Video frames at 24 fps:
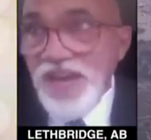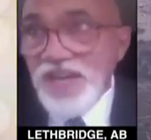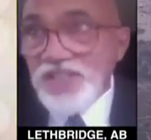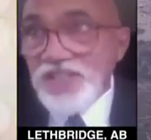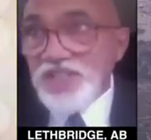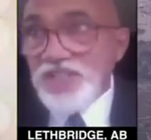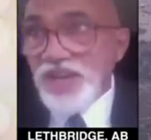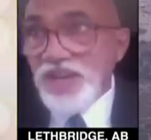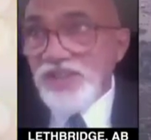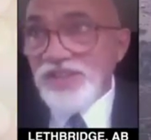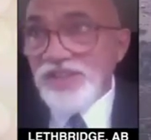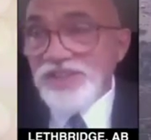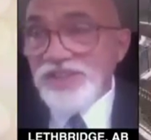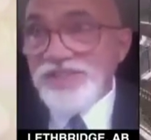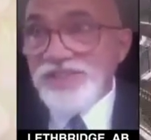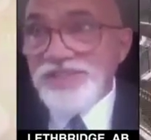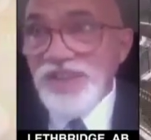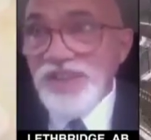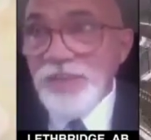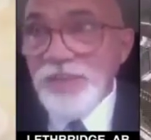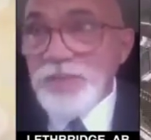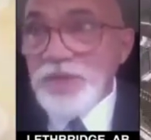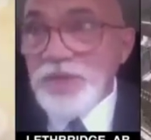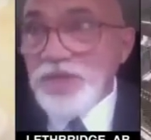Edge this
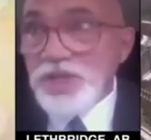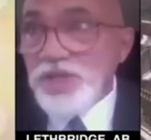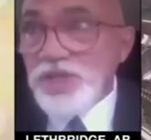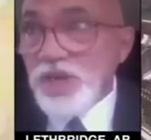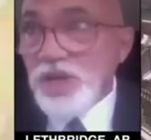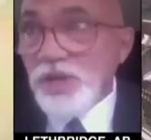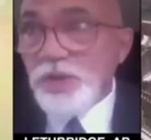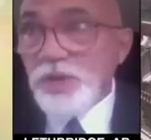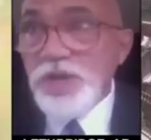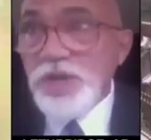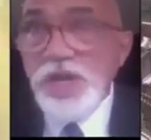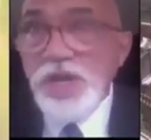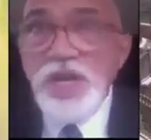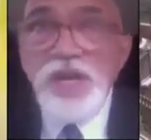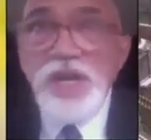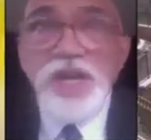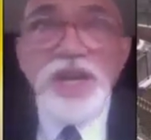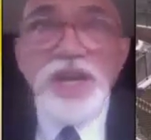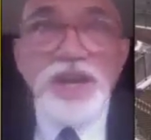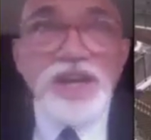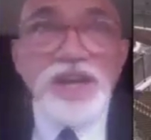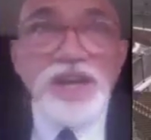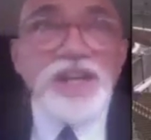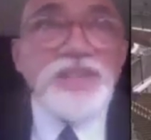summer showed,
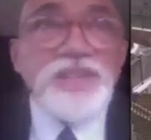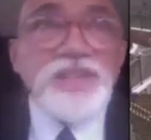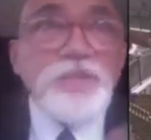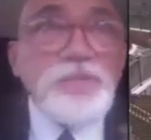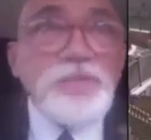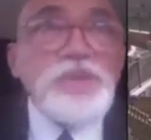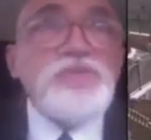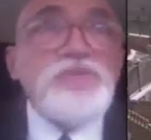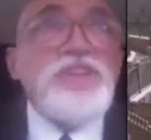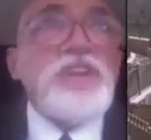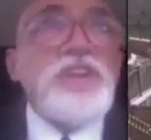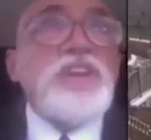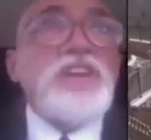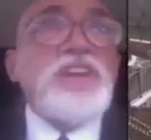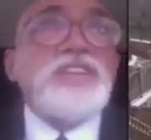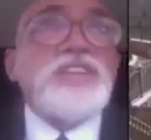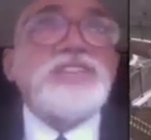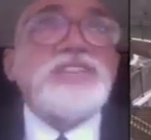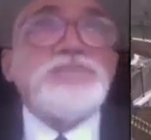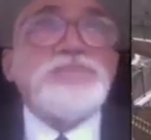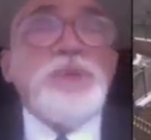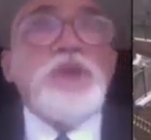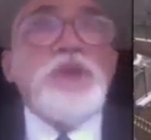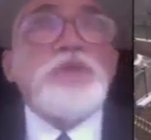
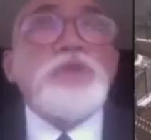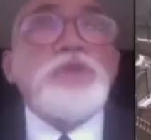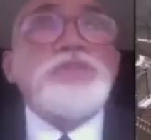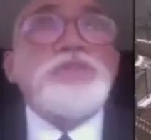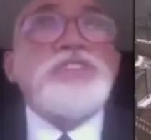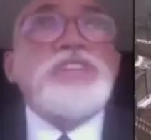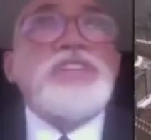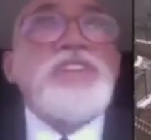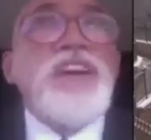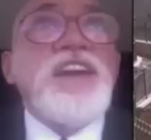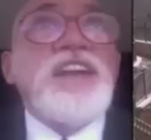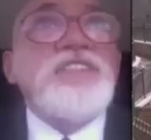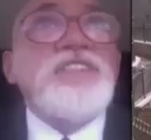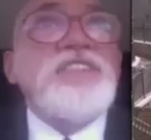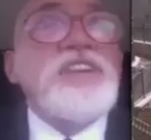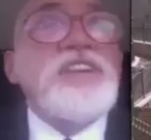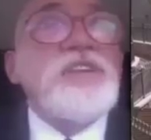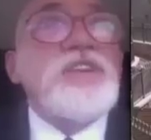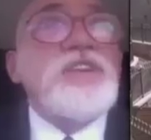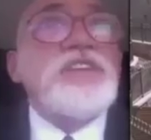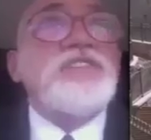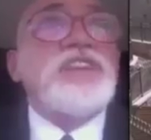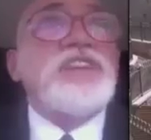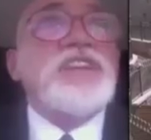exposing that there
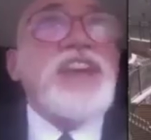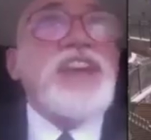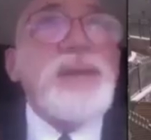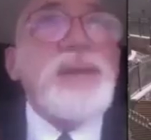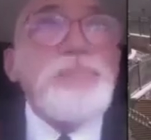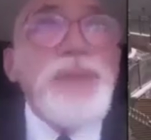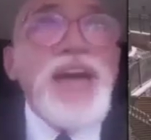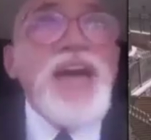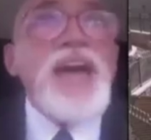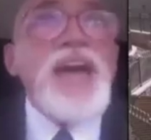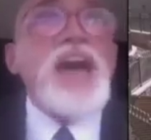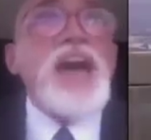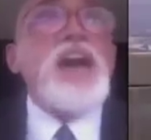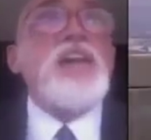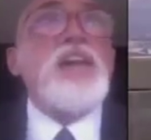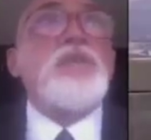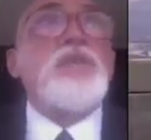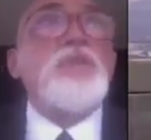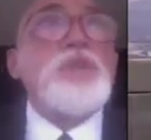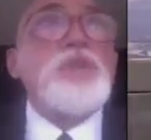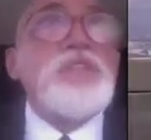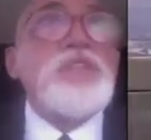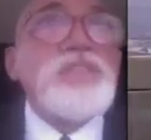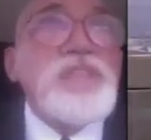is a
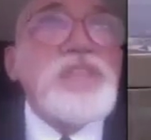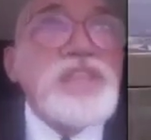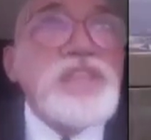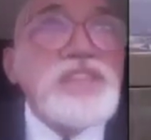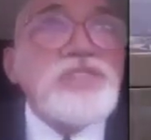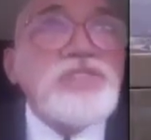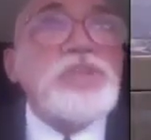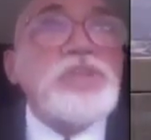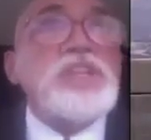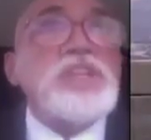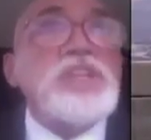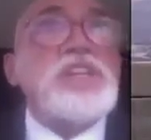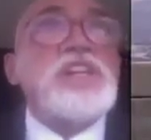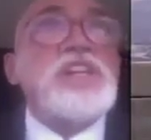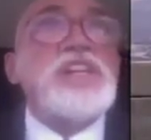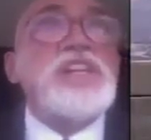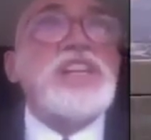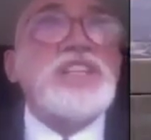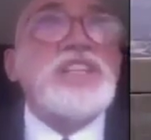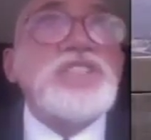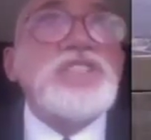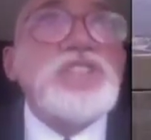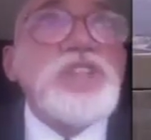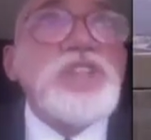cabal with Israel
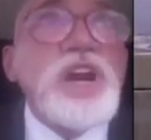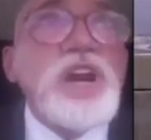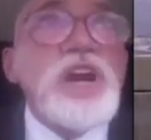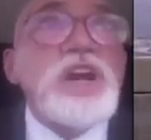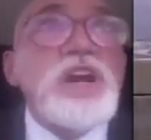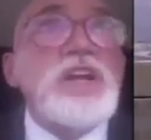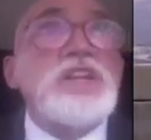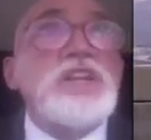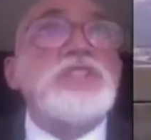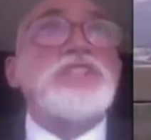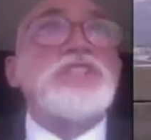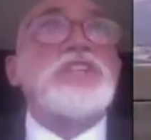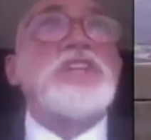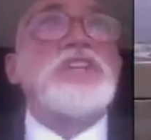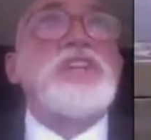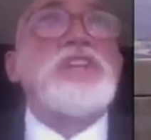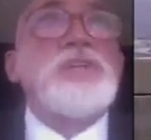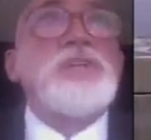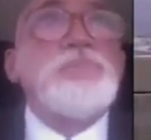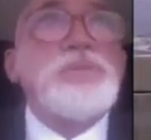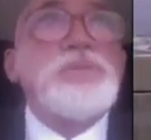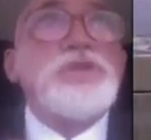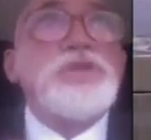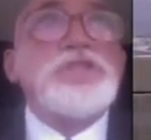in charge,
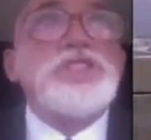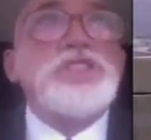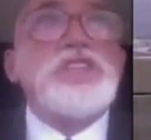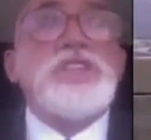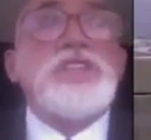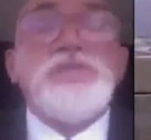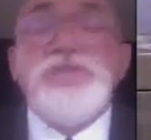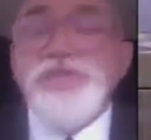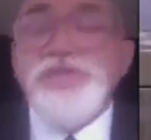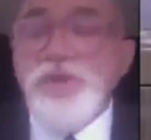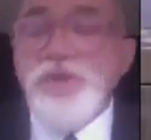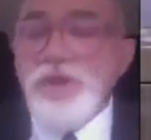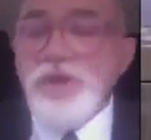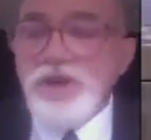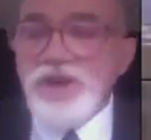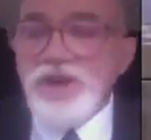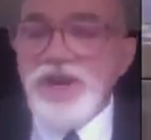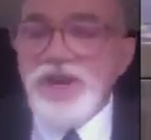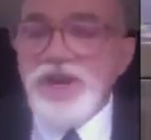pushing for